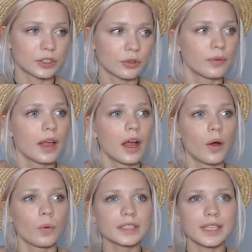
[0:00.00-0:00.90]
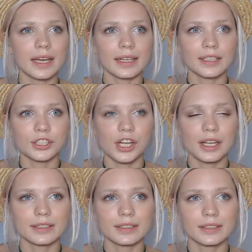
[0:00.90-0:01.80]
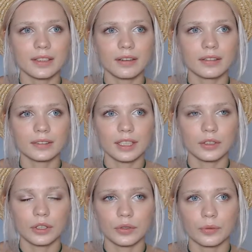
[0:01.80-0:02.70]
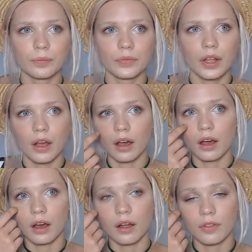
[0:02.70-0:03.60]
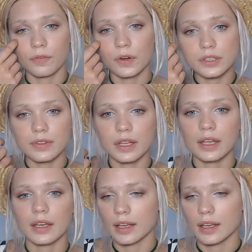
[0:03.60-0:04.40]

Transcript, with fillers: So what can I just uh, tell you? Uh, the first thing